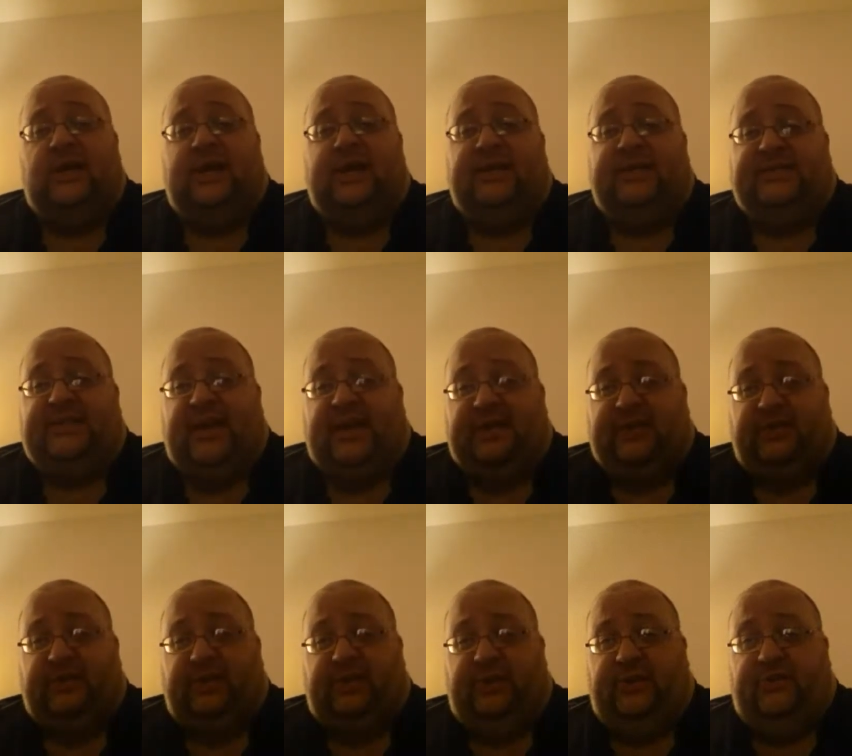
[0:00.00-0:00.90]
He's
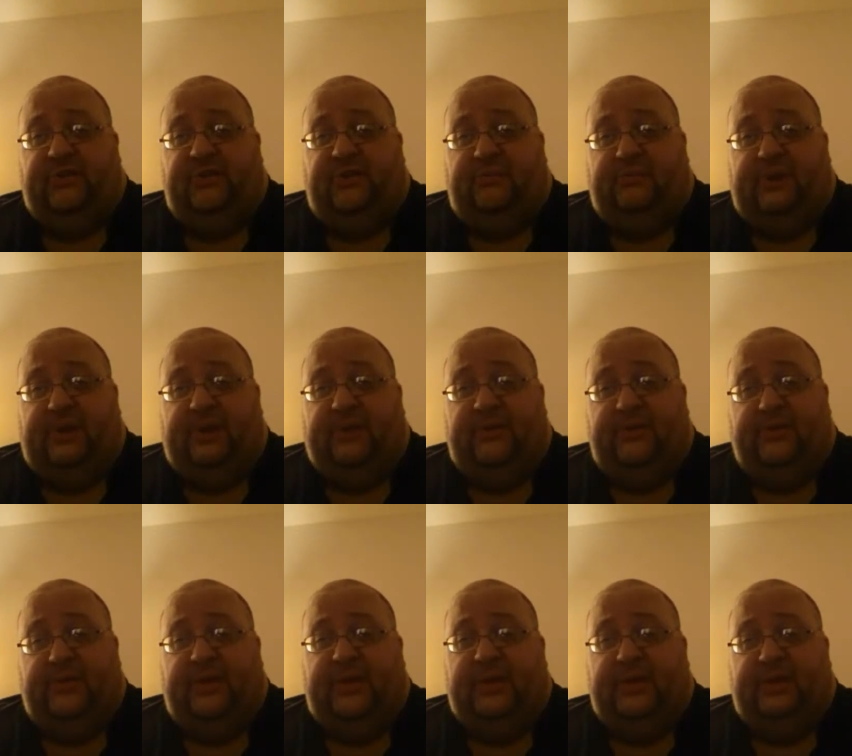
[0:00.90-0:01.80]
actually doing
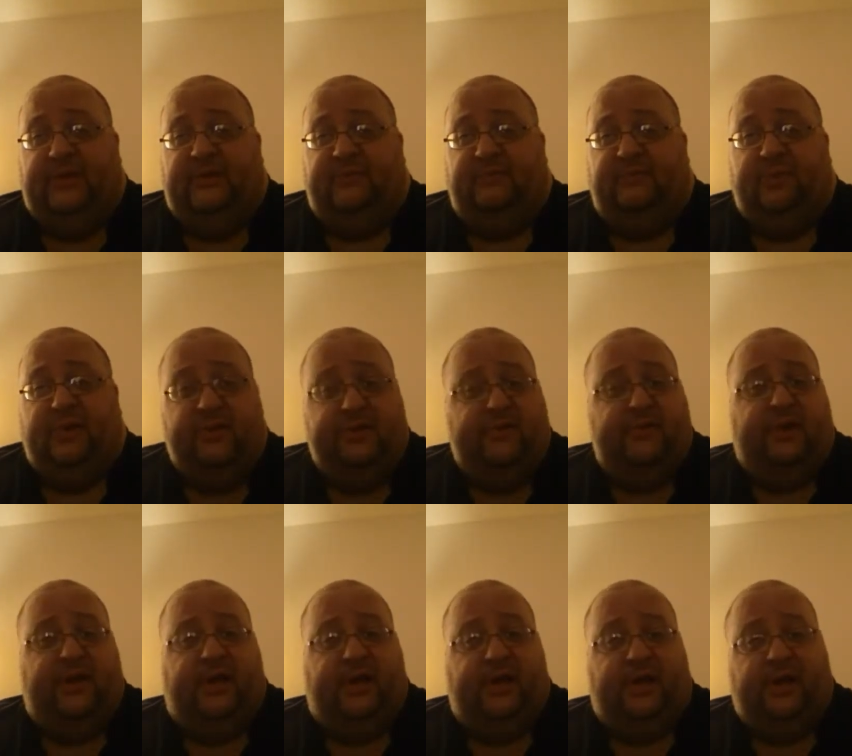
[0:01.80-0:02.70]
better than his brother
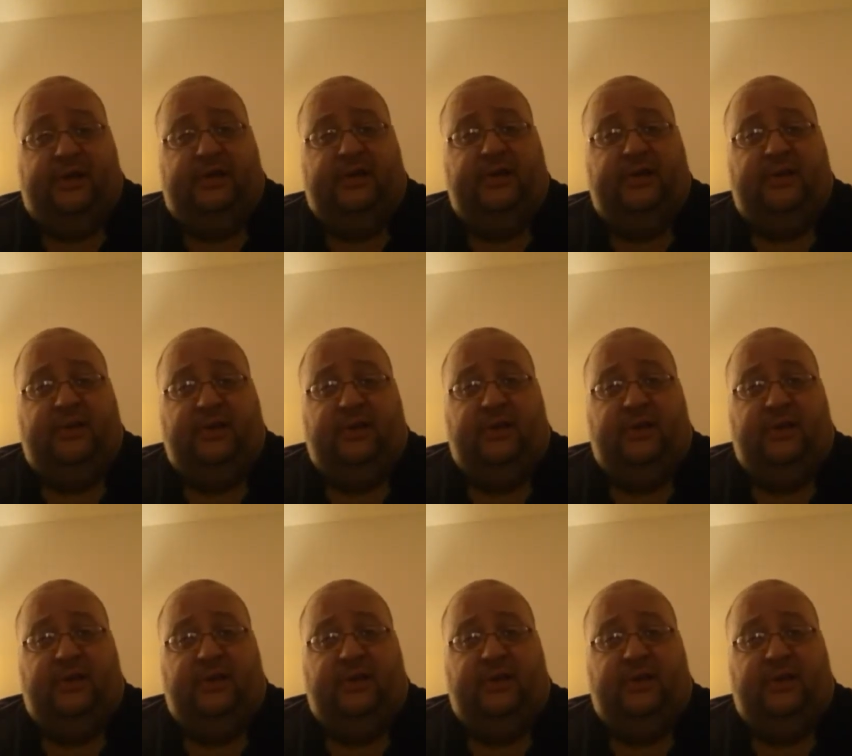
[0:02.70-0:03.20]
did.